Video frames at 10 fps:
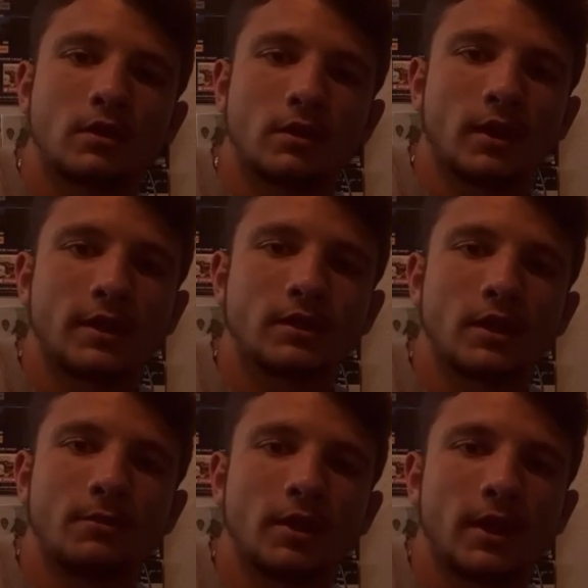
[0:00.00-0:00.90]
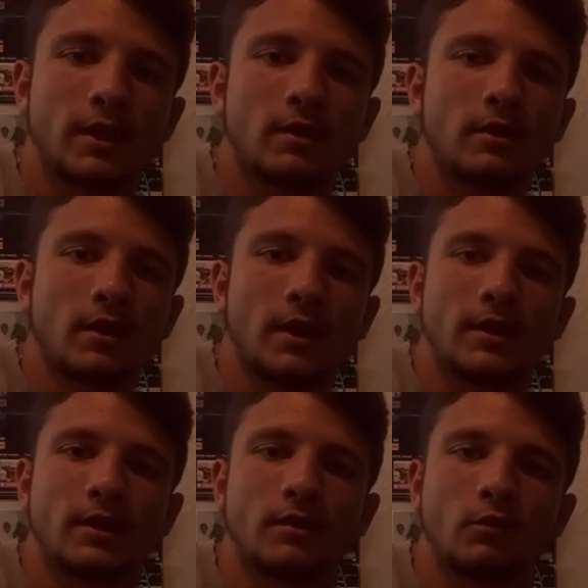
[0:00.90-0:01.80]
the NCAA and
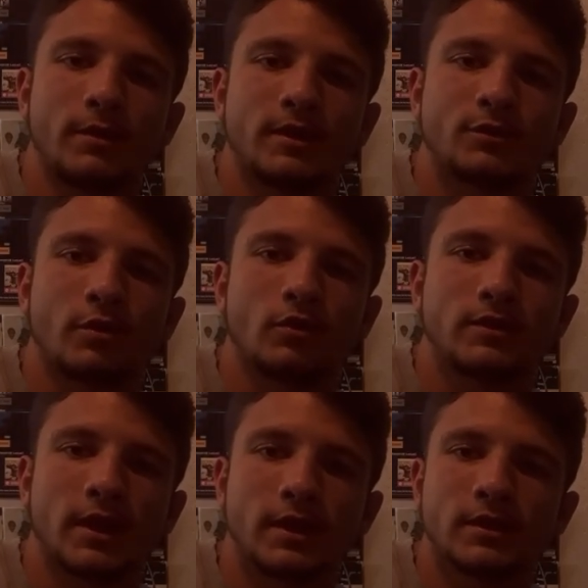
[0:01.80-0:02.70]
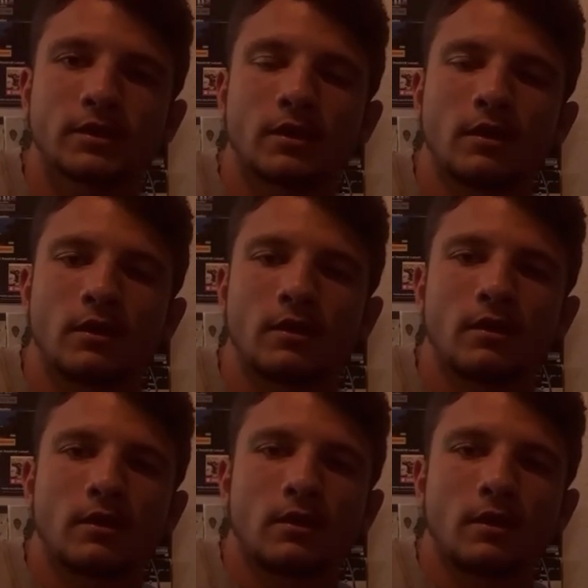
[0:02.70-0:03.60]
in women's pro tennis,
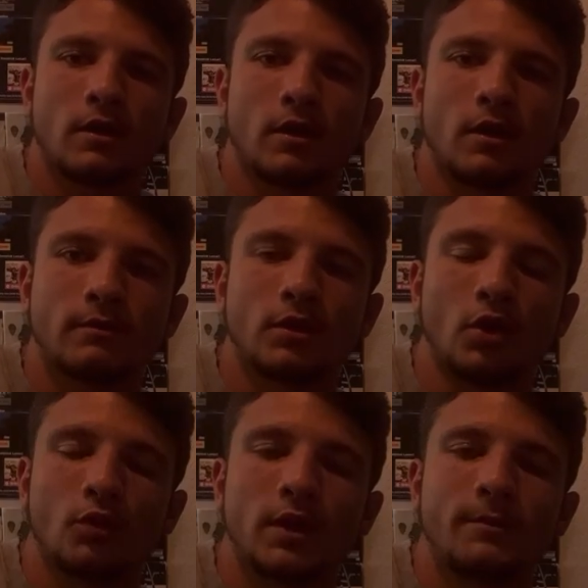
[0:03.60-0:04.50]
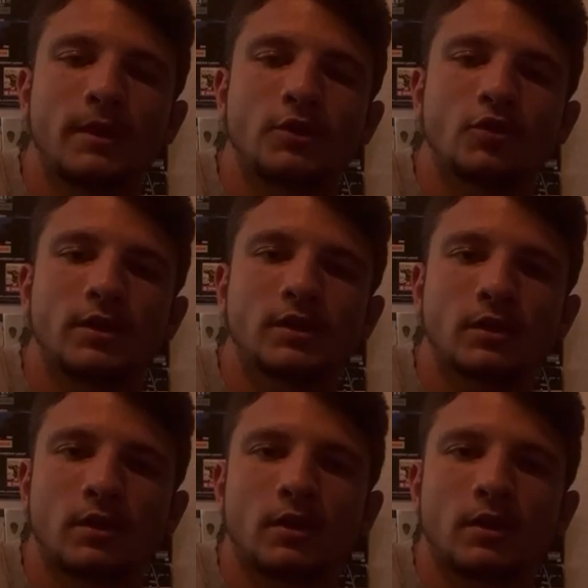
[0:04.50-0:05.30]
are lower limb injuries.